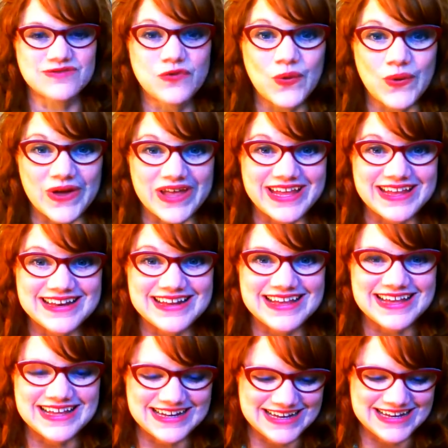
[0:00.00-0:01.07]
a void.
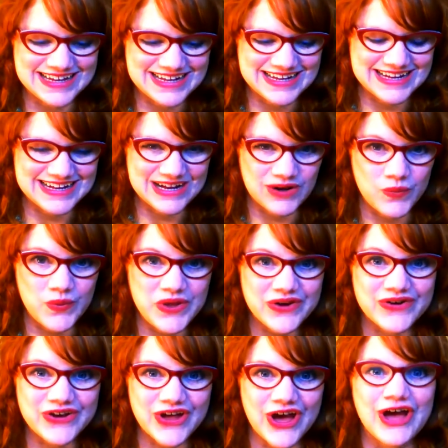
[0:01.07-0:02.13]
And we
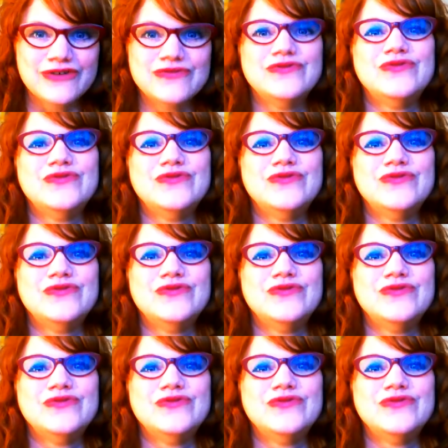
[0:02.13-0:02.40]
are not